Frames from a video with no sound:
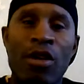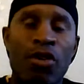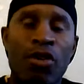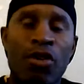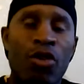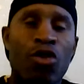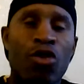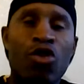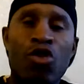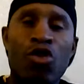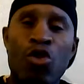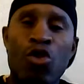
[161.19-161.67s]

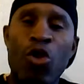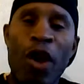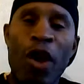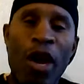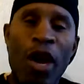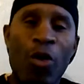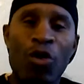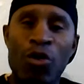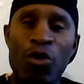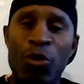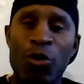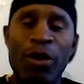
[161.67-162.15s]
The
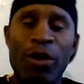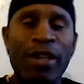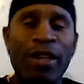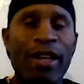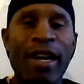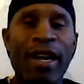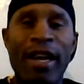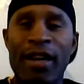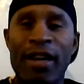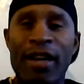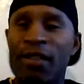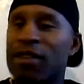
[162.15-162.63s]
strain was
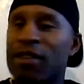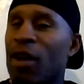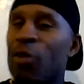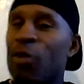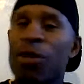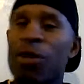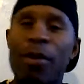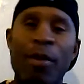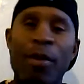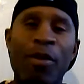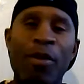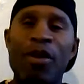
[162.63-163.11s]
ridiculous. I
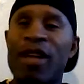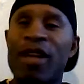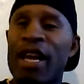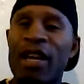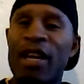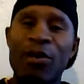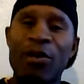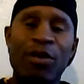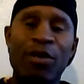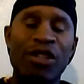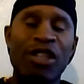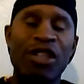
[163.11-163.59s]
remember it
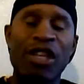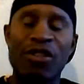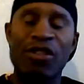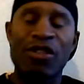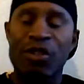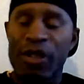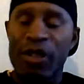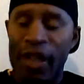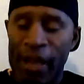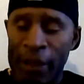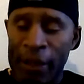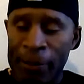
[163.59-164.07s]
like it was
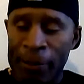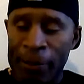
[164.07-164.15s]
yesterday.